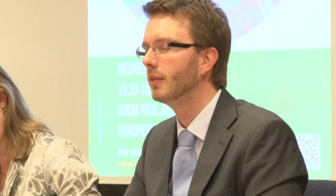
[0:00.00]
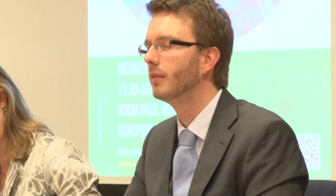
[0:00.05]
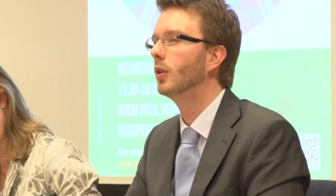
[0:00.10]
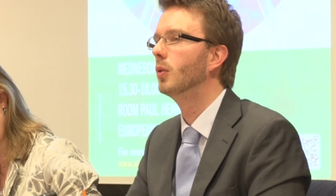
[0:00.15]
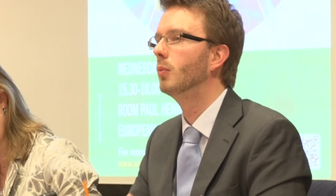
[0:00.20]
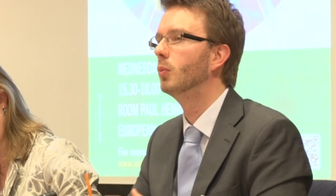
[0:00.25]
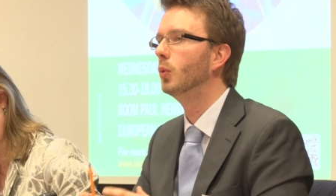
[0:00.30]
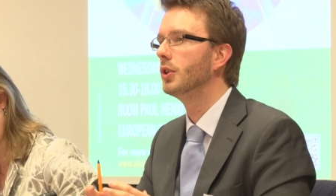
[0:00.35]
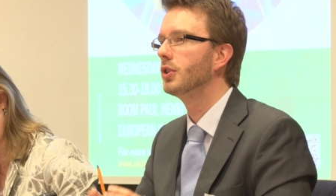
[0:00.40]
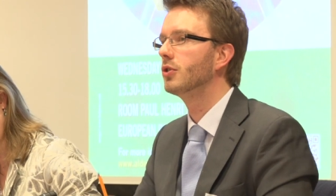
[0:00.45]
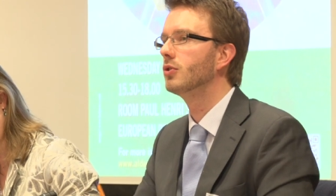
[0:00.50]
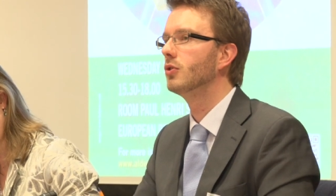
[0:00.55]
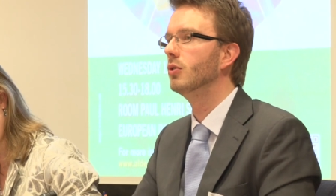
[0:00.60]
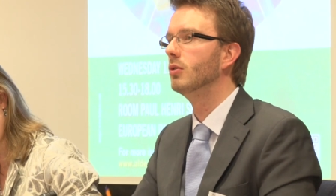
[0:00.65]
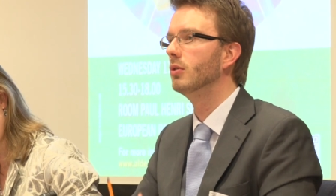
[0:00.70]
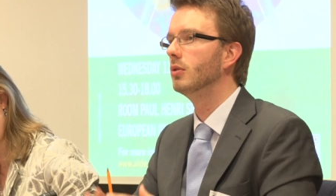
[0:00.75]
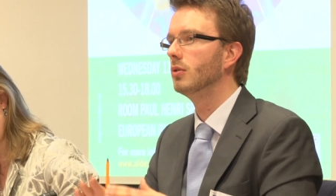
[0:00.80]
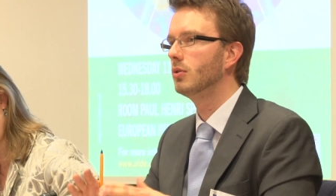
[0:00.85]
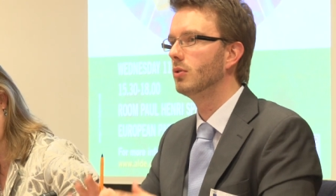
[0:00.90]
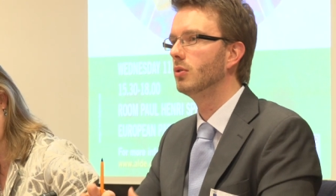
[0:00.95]
from which
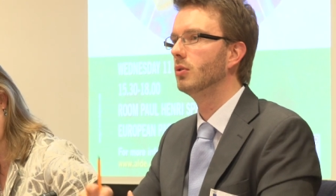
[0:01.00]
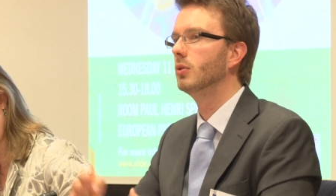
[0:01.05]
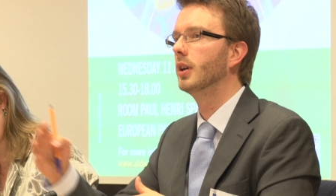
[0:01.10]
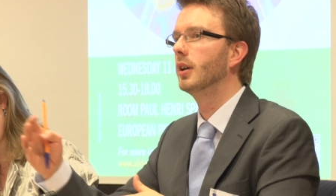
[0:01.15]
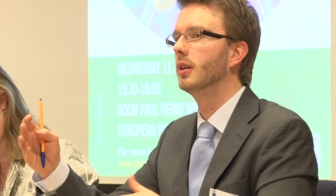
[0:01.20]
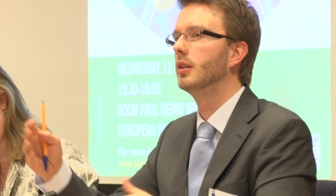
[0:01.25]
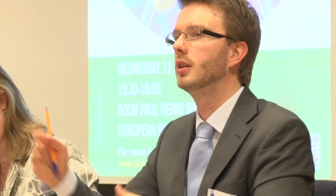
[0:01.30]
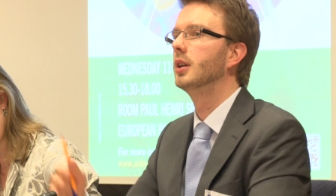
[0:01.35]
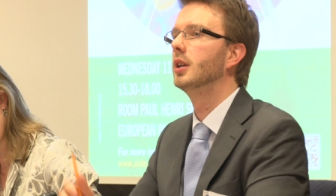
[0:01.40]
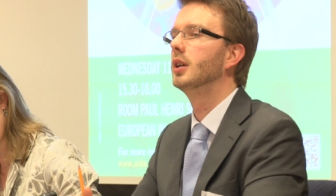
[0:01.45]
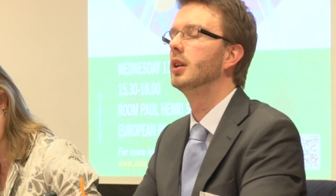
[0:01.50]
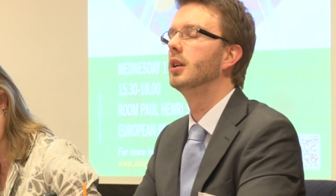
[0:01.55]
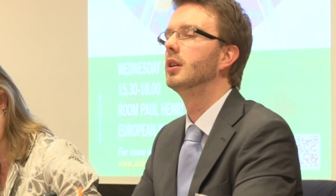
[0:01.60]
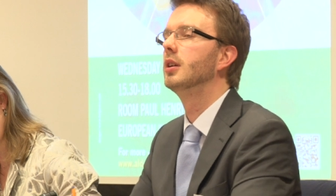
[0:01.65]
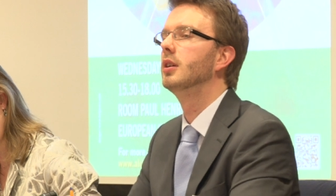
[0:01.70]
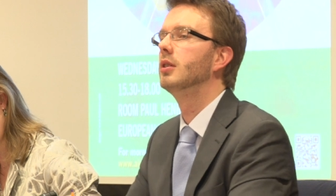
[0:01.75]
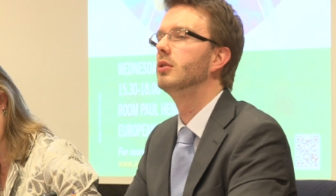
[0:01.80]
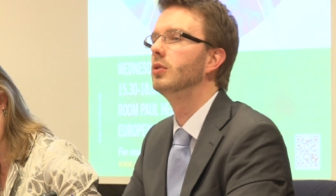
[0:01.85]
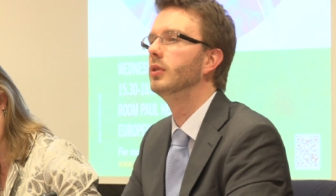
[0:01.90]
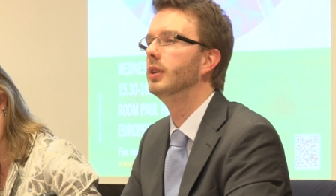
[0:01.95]
to
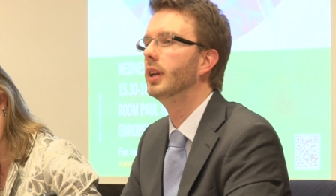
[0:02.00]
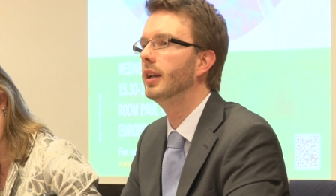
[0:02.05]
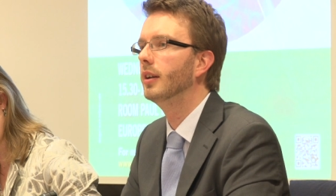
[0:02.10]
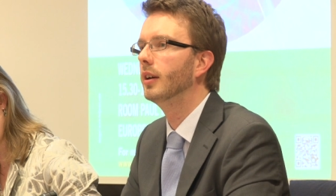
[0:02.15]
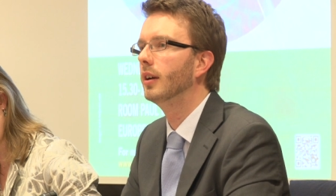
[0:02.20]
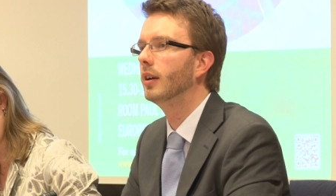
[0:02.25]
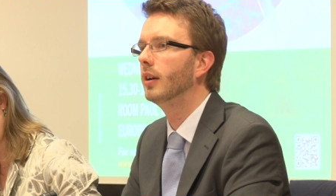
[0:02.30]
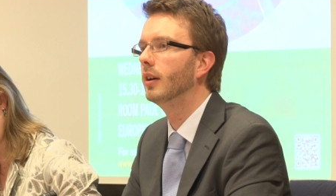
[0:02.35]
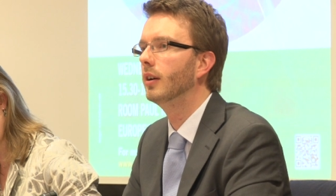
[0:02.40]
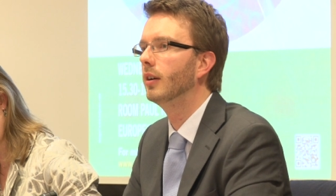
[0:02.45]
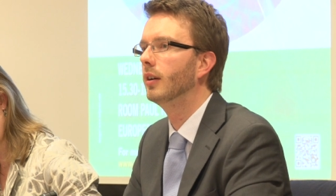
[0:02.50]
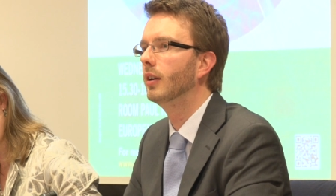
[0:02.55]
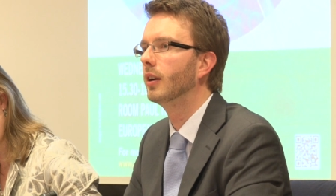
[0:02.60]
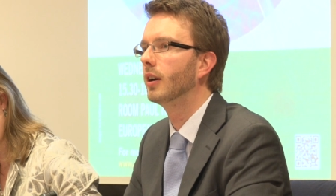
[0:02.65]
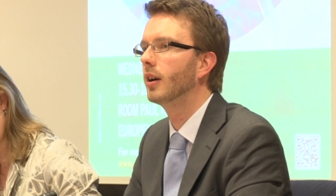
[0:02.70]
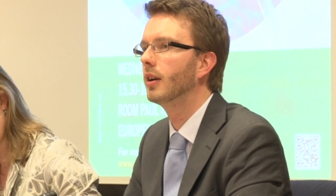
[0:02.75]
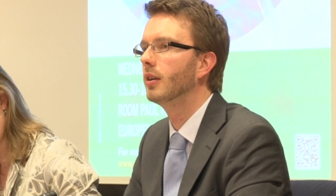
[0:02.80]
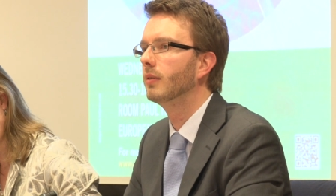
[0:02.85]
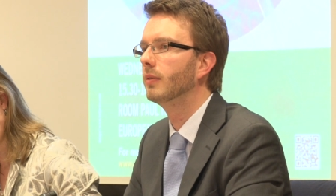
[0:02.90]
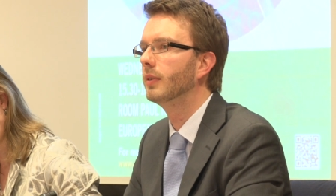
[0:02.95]
then
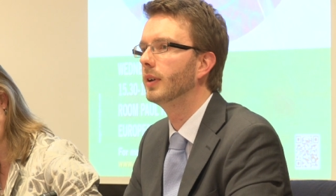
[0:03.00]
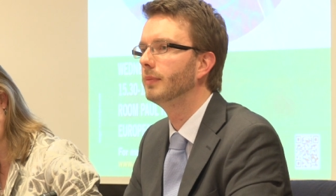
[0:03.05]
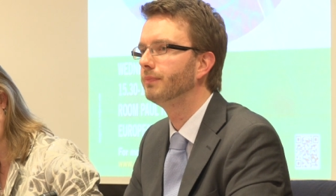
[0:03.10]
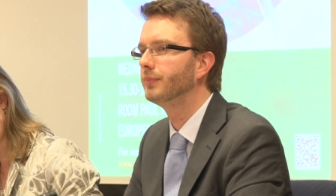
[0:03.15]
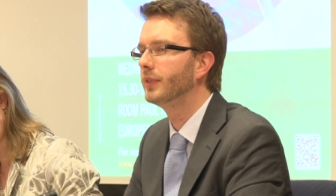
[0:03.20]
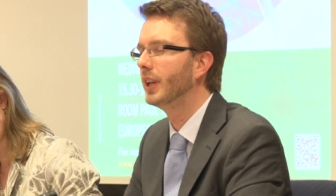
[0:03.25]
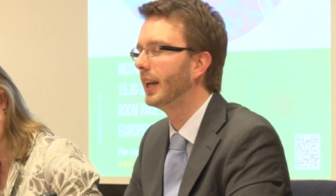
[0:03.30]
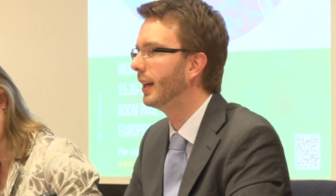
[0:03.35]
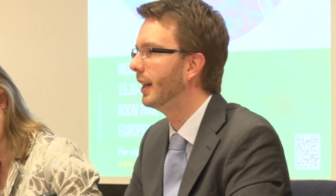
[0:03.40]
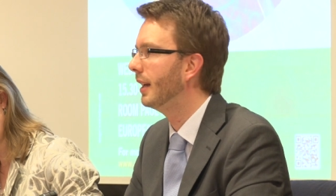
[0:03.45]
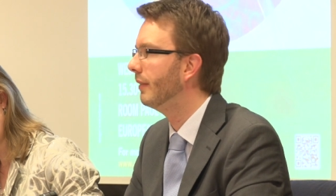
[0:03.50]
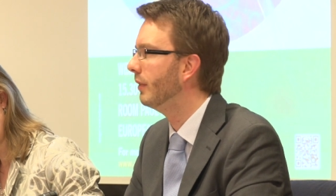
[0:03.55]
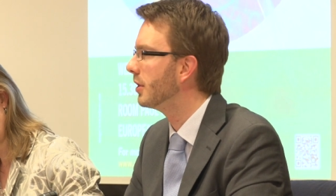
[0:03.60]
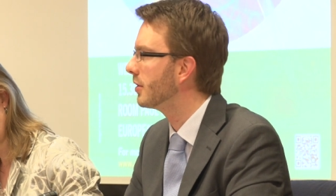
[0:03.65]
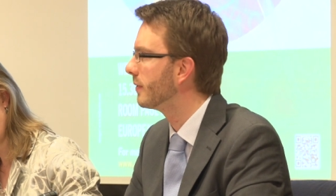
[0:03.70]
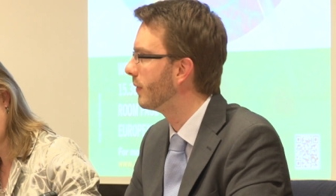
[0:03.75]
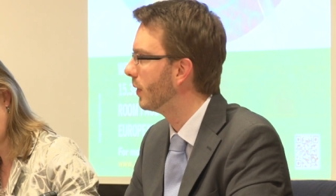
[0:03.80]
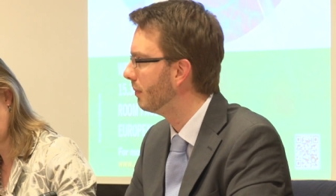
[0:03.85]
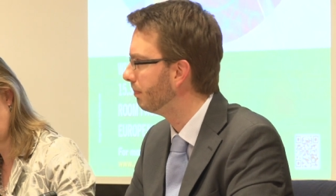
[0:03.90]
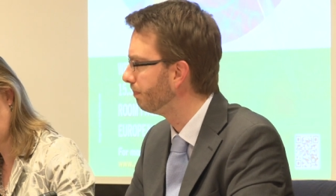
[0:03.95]
take
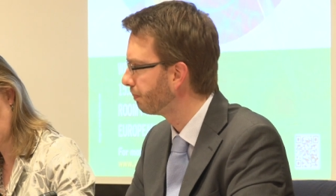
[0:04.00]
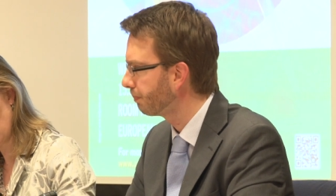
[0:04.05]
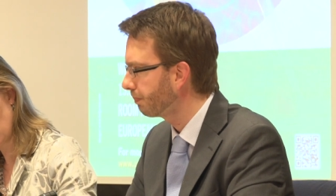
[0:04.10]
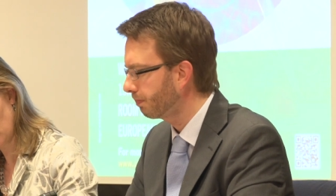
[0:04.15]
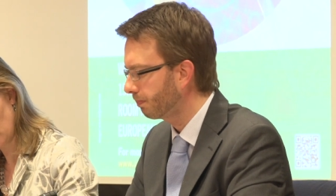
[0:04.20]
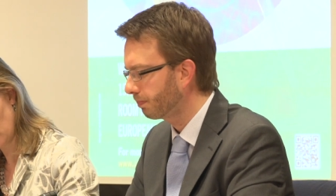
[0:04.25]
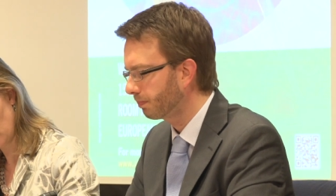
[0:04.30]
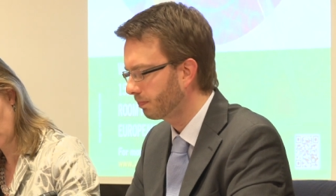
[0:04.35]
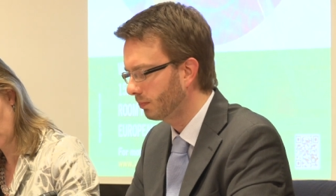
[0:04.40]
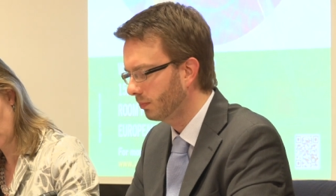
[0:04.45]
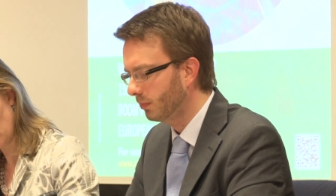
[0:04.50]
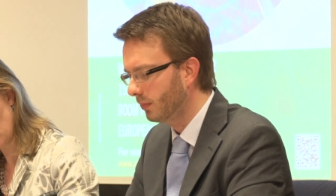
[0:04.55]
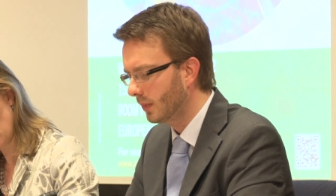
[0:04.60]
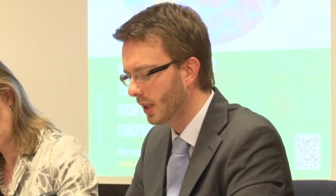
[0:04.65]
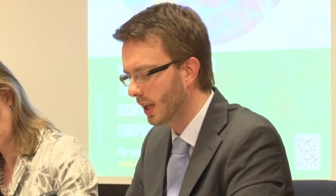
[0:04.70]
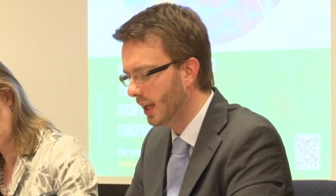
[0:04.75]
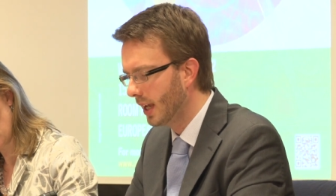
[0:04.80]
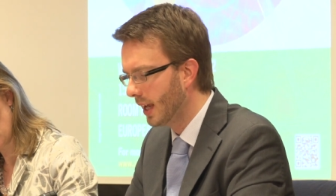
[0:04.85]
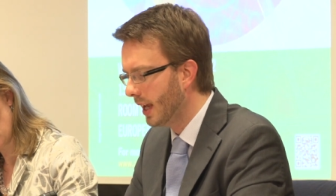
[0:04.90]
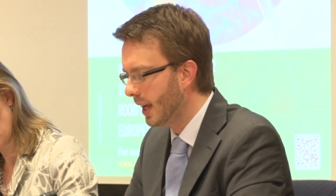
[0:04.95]
leverage from.
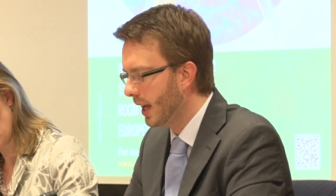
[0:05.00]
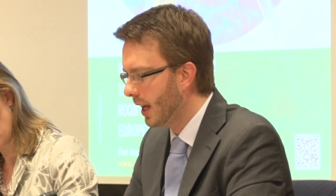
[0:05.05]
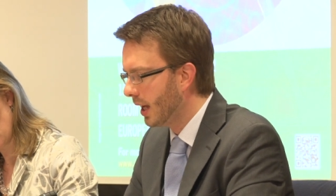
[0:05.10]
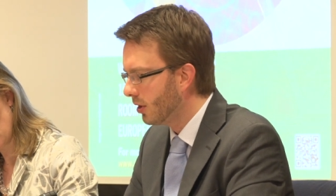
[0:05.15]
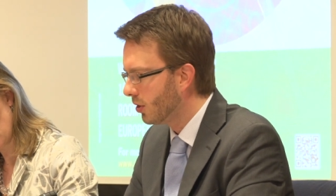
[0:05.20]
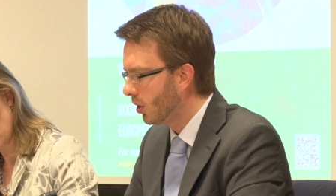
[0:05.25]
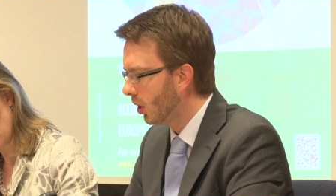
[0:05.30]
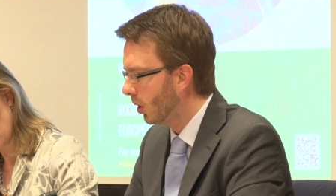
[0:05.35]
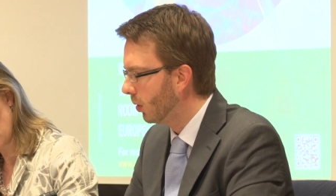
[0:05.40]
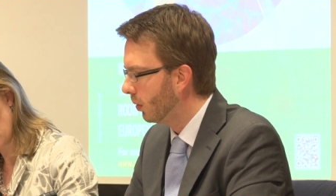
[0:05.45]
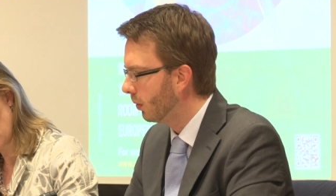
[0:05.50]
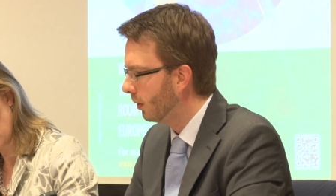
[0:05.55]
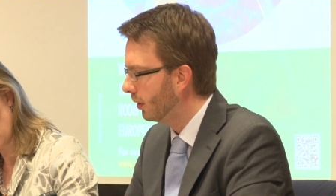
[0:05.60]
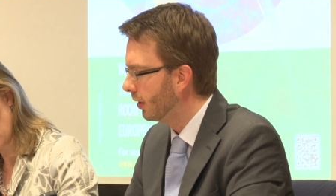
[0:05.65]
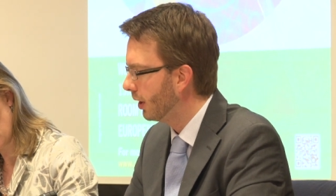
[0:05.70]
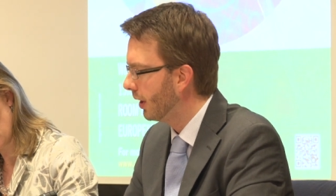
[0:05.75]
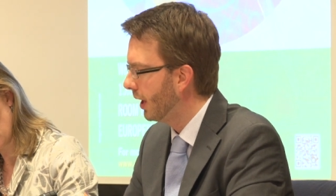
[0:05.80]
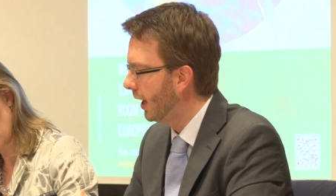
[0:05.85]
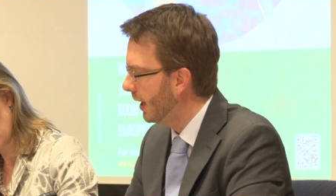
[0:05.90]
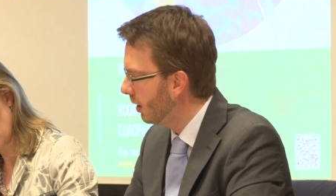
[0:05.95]
So
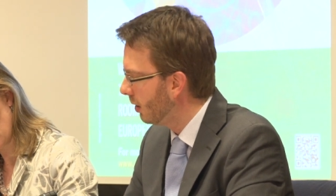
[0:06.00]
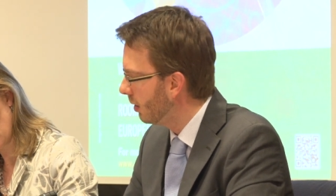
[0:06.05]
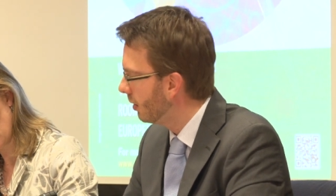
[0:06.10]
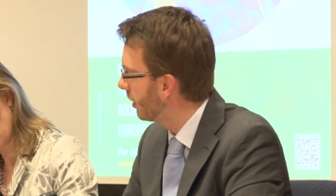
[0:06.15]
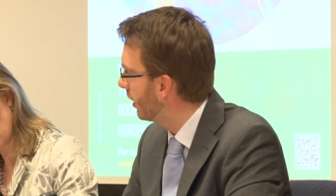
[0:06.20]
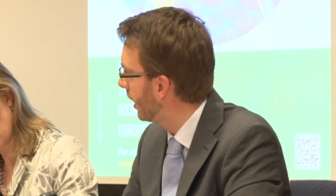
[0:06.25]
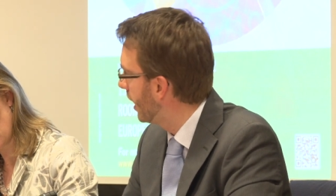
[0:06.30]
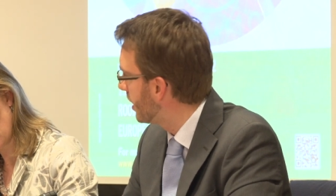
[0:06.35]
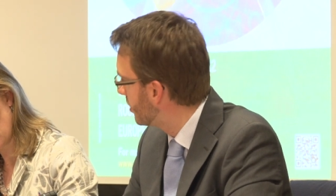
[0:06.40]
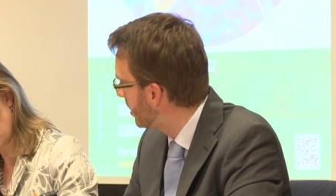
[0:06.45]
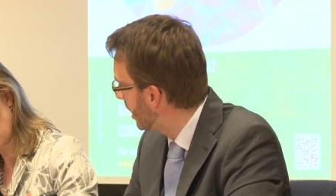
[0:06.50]
the dialogue, as I